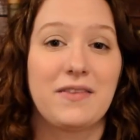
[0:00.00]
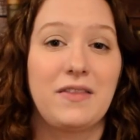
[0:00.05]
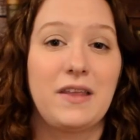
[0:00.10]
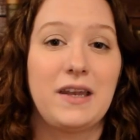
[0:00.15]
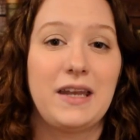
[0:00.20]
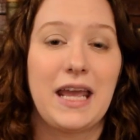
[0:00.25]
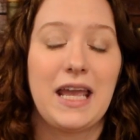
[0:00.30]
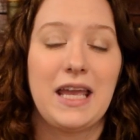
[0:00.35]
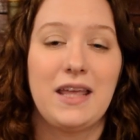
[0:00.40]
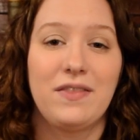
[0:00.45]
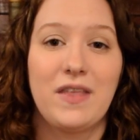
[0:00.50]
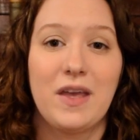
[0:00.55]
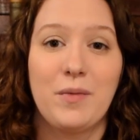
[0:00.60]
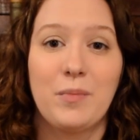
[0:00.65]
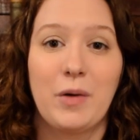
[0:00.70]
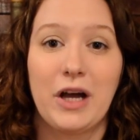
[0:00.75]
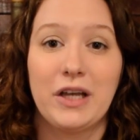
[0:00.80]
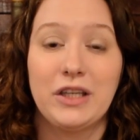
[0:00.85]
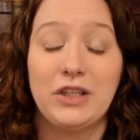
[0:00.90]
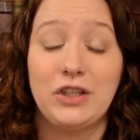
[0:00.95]
in the day, they
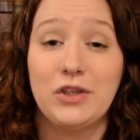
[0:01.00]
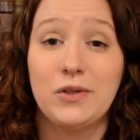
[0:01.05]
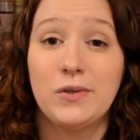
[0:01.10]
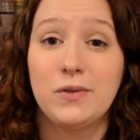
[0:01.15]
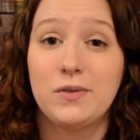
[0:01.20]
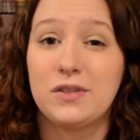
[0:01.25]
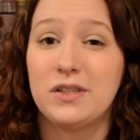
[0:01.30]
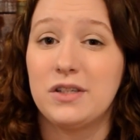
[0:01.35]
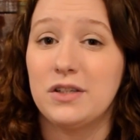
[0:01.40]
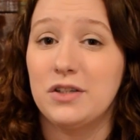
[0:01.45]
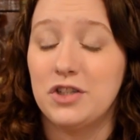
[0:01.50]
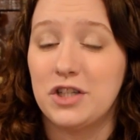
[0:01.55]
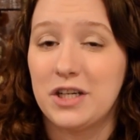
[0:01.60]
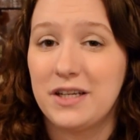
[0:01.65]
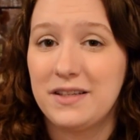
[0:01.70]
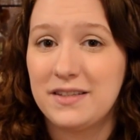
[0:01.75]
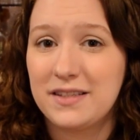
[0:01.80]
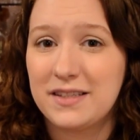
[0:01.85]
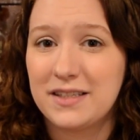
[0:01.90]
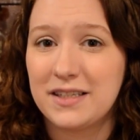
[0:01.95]
bought used
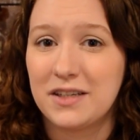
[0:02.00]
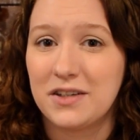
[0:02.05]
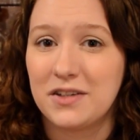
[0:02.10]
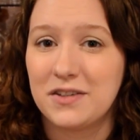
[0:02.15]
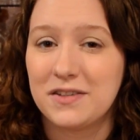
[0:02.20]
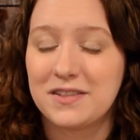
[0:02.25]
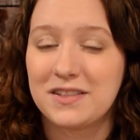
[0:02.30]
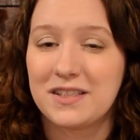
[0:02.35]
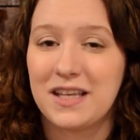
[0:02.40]
gin stills